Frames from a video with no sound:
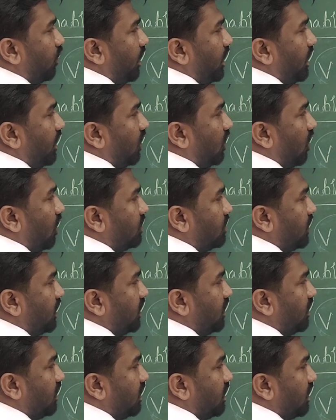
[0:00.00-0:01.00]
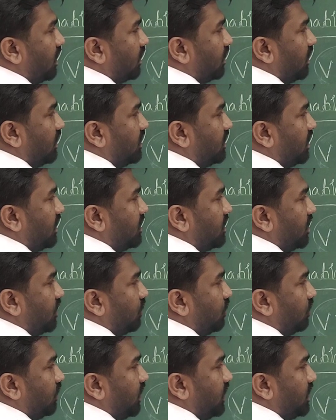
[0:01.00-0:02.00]
while crossing this region
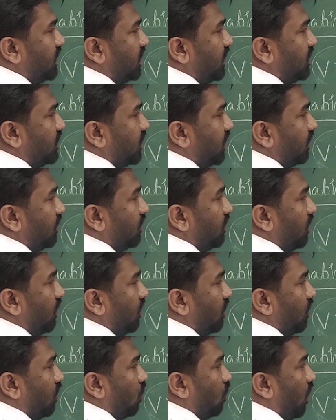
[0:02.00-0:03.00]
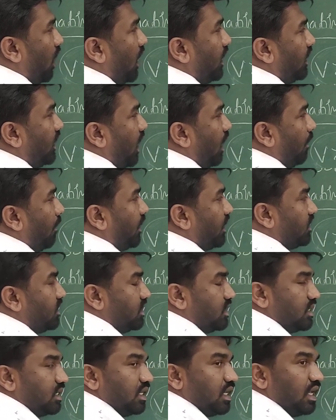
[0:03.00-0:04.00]
to this region, what
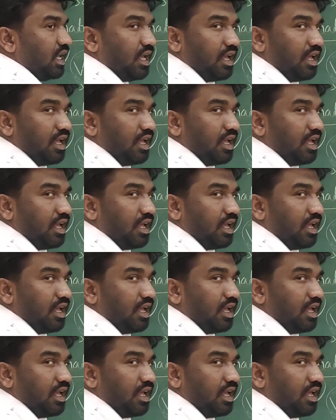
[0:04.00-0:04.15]
happens?